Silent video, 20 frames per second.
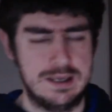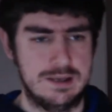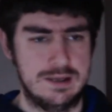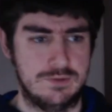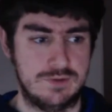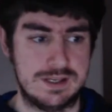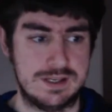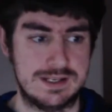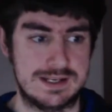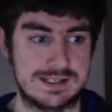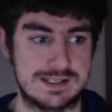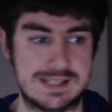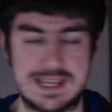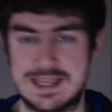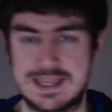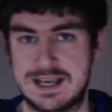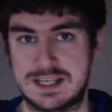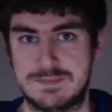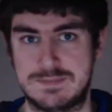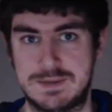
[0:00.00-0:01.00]
The reason I say
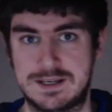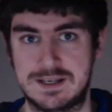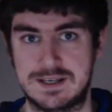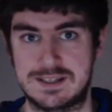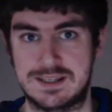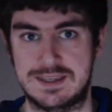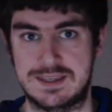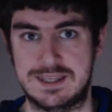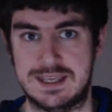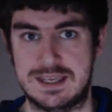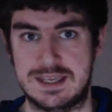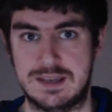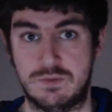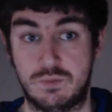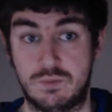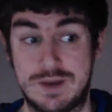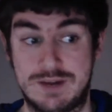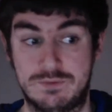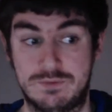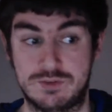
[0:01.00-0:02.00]
that is because of the
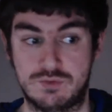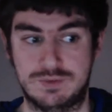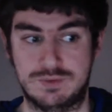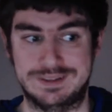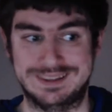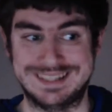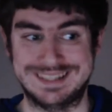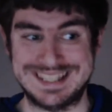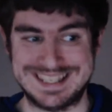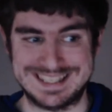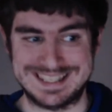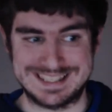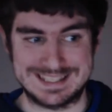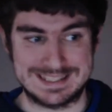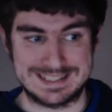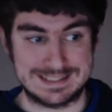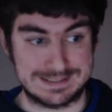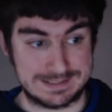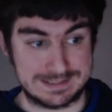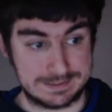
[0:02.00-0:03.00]
when it was
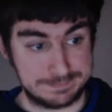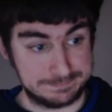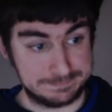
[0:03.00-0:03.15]
released.